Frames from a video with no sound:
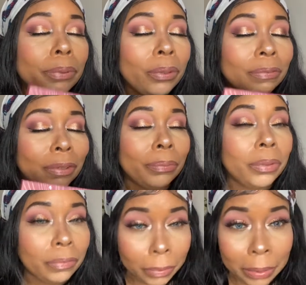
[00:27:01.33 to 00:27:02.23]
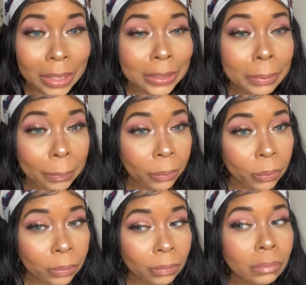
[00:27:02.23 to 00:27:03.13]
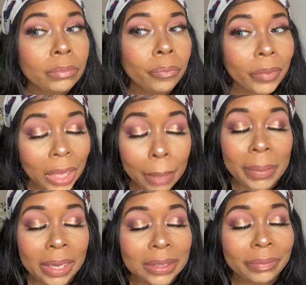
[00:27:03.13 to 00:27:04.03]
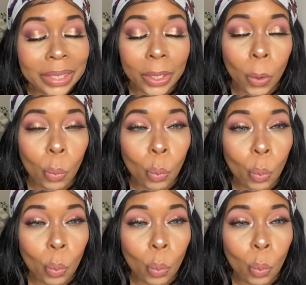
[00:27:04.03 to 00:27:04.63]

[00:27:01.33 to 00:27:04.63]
blessed people in my next video.